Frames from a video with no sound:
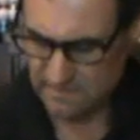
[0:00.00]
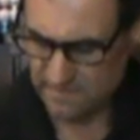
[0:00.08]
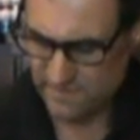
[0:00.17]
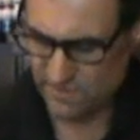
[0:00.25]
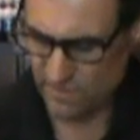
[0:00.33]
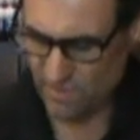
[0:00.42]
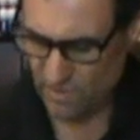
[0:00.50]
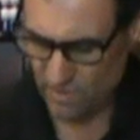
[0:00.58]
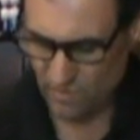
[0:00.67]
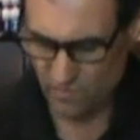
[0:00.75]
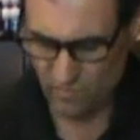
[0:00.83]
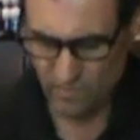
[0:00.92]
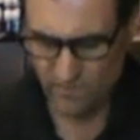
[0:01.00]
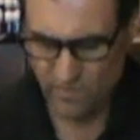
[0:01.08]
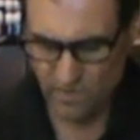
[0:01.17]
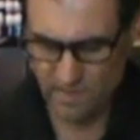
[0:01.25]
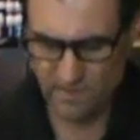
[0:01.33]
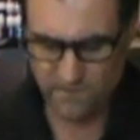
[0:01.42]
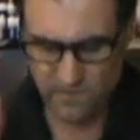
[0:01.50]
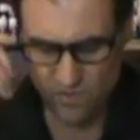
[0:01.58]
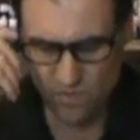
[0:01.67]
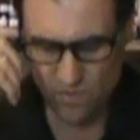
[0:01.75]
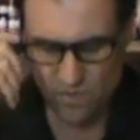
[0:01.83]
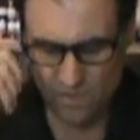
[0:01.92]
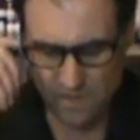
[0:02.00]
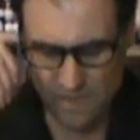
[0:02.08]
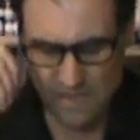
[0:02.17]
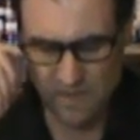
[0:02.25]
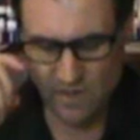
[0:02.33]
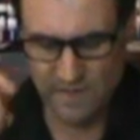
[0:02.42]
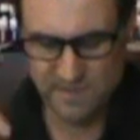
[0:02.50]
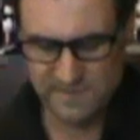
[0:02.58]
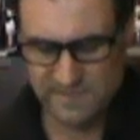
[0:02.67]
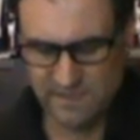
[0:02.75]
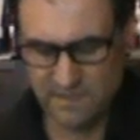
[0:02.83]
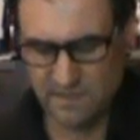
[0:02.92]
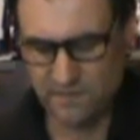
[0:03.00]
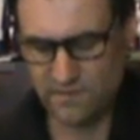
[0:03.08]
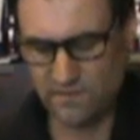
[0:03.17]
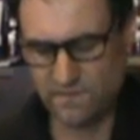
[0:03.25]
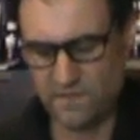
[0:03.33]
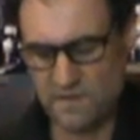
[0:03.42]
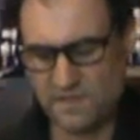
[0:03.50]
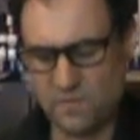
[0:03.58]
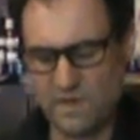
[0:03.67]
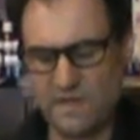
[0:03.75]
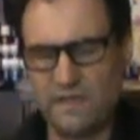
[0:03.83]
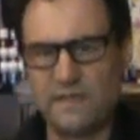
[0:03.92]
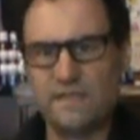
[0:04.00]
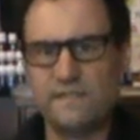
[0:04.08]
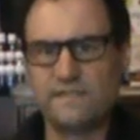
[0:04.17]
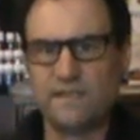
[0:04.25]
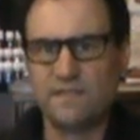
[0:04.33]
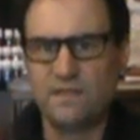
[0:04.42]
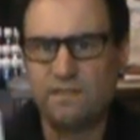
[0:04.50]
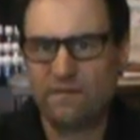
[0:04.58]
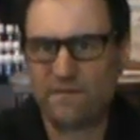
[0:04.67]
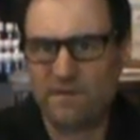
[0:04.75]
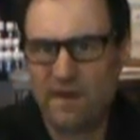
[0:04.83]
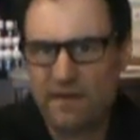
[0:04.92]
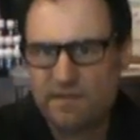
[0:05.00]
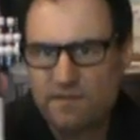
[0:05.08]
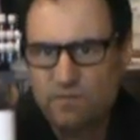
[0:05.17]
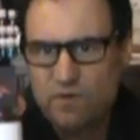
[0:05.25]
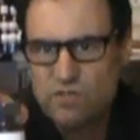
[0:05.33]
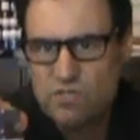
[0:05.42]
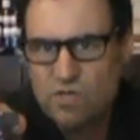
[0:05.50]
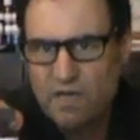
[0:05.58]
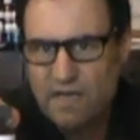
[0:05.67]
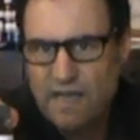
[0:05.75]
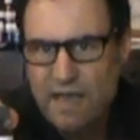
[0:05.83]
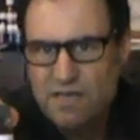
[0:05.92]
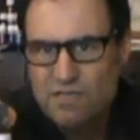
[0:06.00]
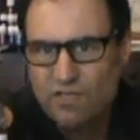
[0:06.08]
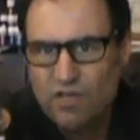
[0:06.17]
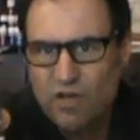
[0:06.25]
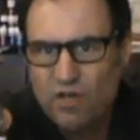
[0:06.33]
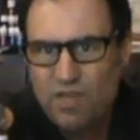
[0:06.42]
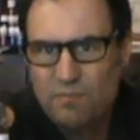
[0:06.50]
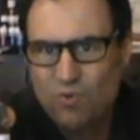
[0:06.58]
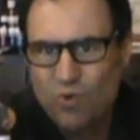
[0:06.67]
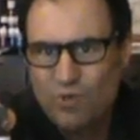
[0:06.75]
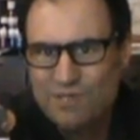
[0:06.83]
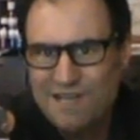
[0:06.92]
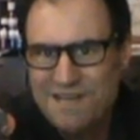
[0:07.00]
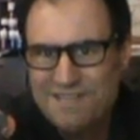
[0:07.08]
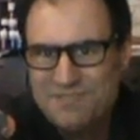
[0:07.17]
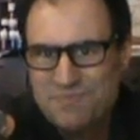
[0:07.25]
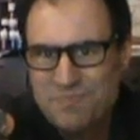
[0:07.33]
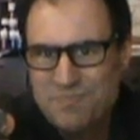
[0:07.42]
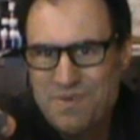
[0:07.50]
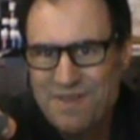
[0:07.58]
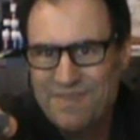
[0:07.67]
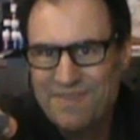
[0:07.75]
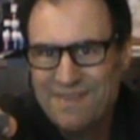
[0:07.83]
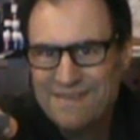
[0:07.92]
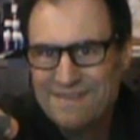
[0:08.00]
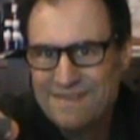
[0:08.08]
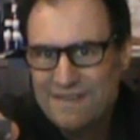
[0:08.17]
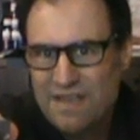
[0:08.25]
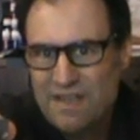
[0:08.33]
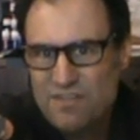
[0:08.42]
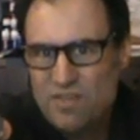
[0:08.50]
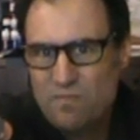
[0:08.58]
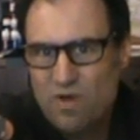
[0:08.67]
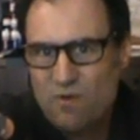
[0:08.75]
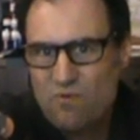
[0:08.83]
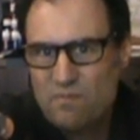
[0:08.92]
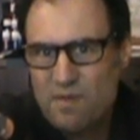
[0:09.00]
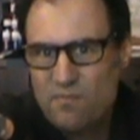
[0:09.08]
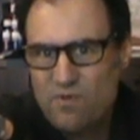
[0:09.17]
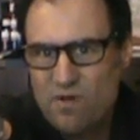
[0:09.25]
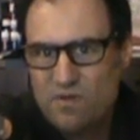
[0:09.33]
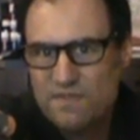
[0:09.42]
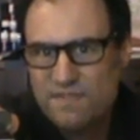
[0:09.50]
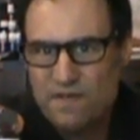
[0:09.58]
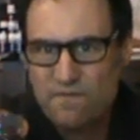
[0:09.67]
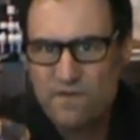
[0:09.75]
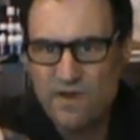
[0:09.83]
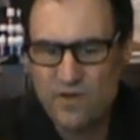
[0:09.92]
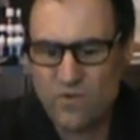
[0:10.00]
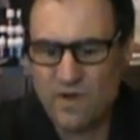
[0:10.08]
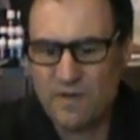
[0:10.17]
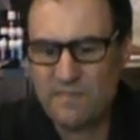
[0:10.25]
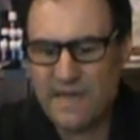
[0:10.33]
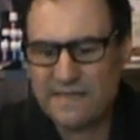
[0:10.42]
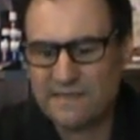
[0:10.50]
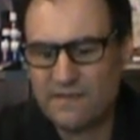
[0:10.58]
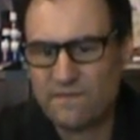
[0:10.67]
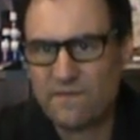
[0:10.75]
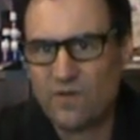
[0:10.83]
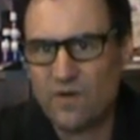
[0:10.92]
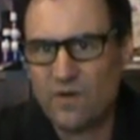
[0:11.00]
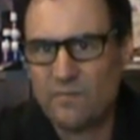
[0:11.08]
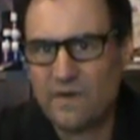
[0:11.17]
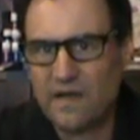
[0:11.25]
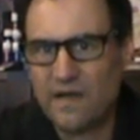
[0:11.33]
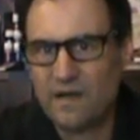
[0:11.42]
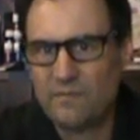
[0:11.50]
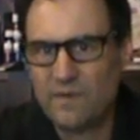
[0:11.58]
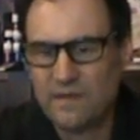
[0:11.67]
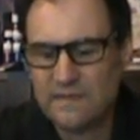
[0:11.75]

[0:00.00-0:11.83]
So we've got a few items here. The first one is Inner Defense, which I actually only bought last month, and you might remember I was suffering quite badly from a